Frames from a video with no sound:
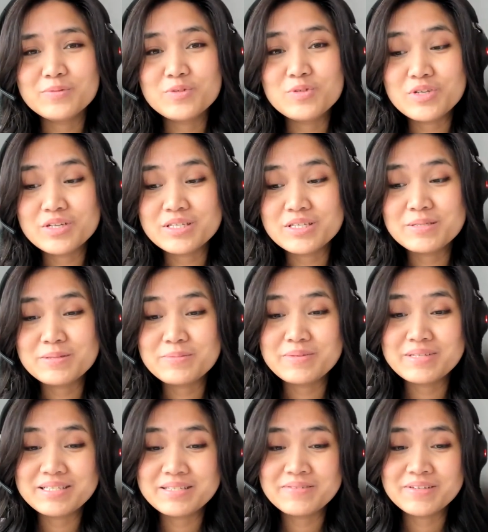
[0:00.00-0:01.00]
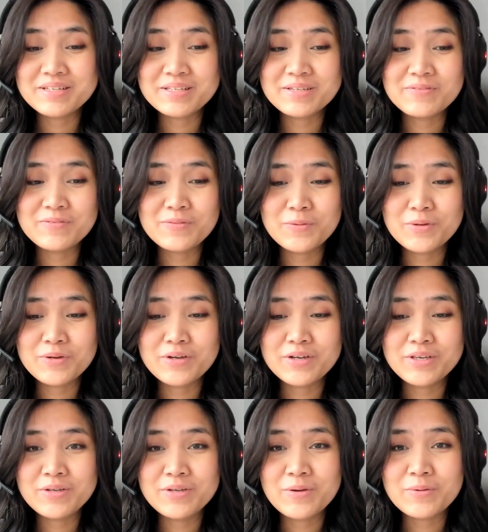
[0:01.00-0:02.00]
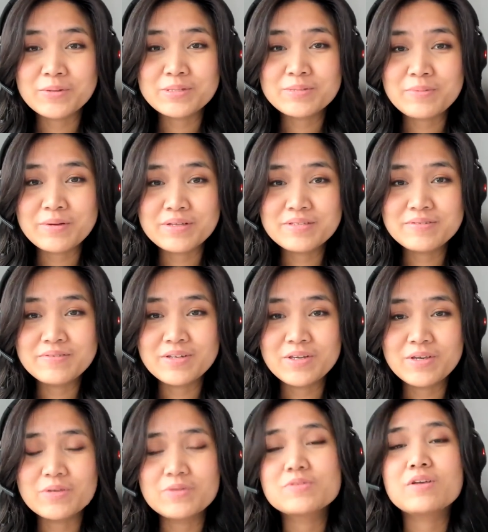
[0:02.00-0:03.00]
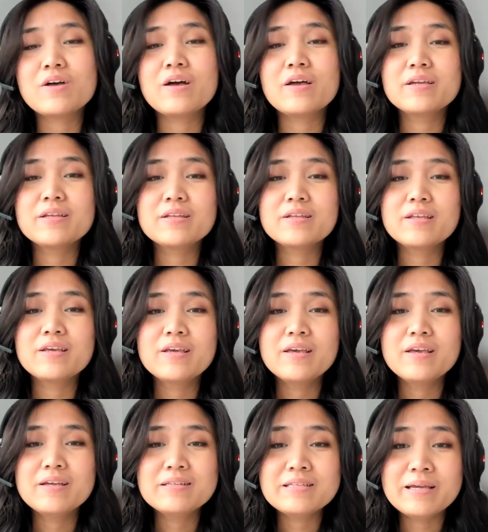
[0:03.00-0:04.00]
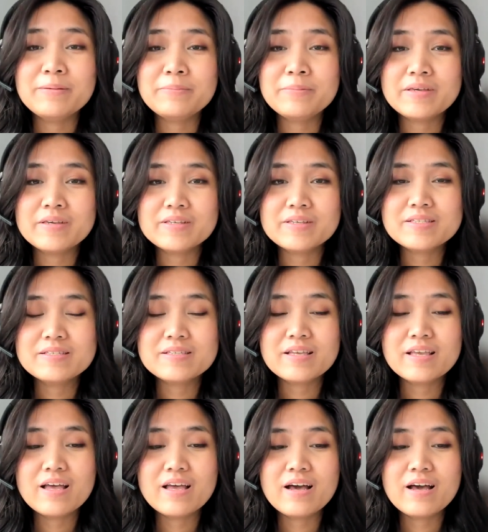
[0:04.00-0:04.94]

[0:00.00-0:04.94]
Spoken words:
Just specifically for, response videos on typings.